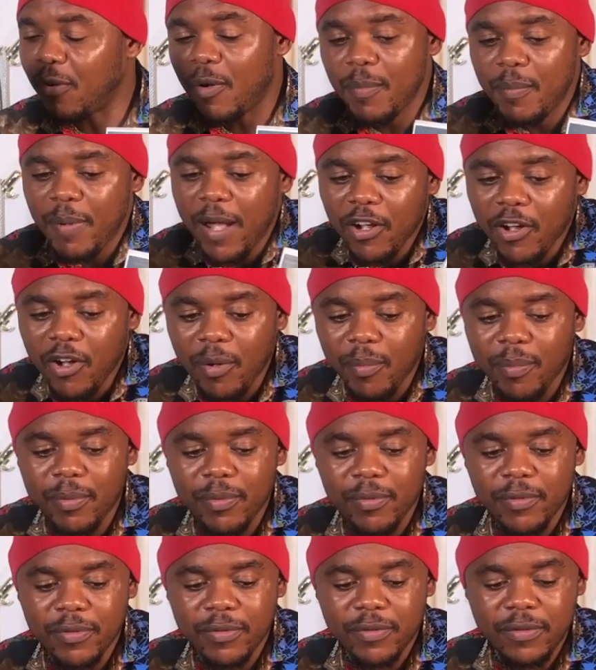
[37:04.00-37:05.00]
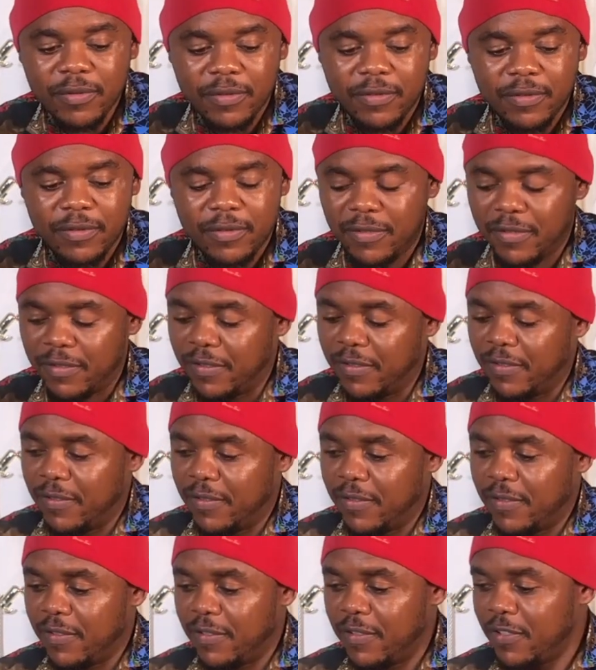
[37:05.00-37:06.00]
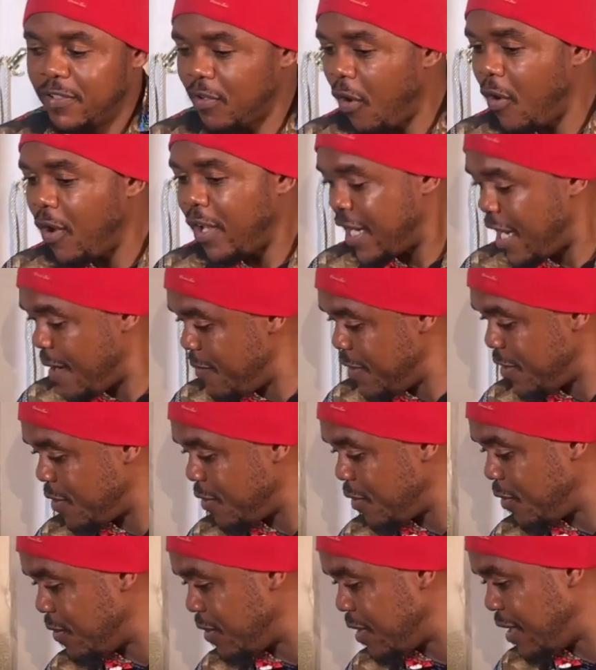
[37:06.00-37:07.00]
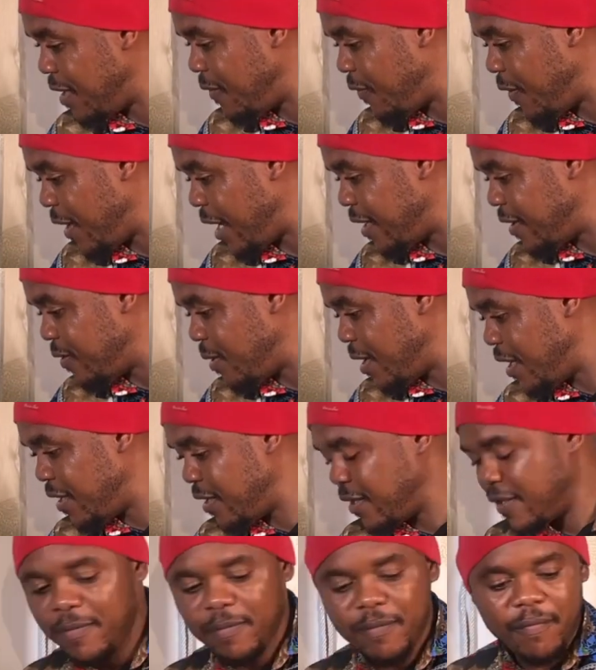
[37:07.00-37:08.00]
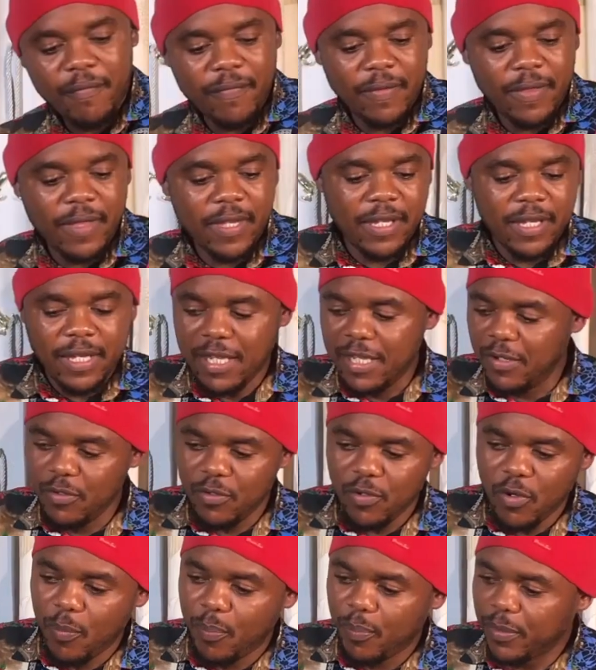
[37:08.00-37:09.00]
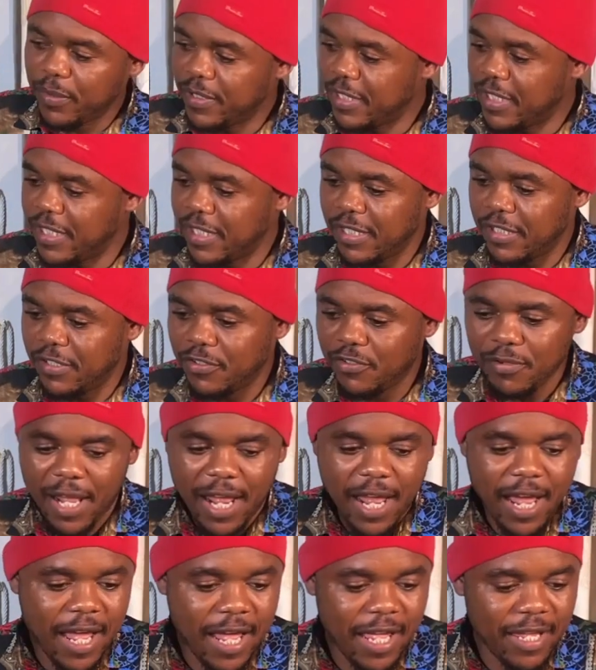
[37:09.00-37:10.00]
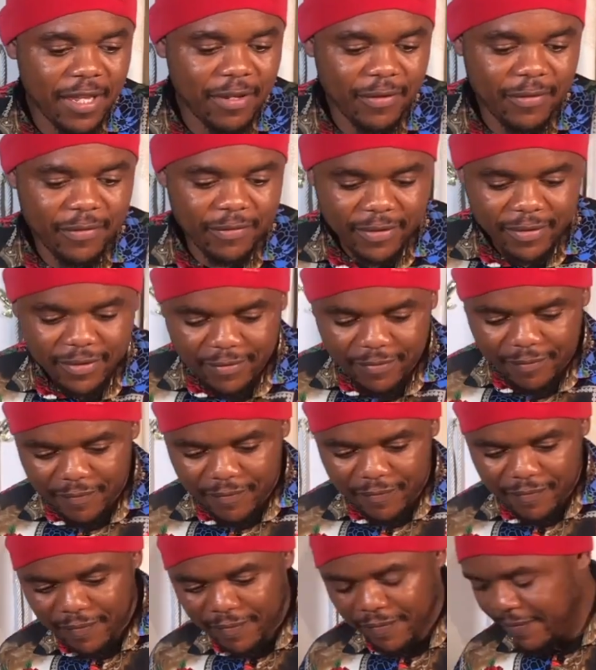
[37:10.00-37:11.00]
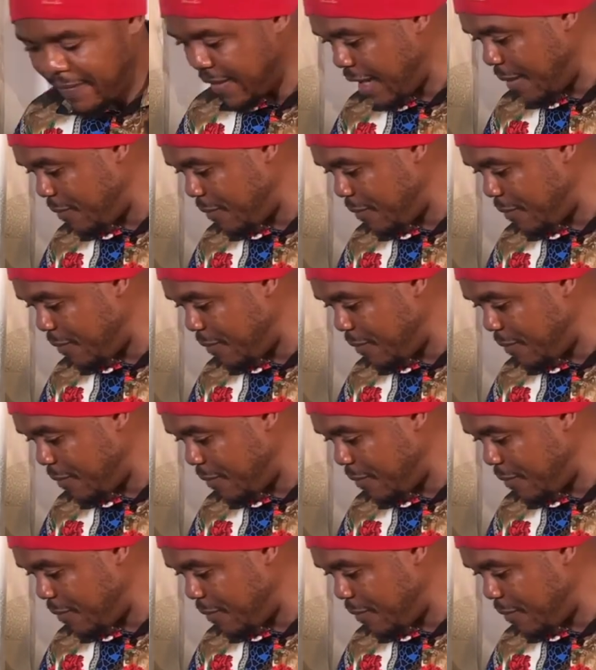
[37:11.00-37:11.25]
a backup. So let me show you the difference when you open the drive. I'm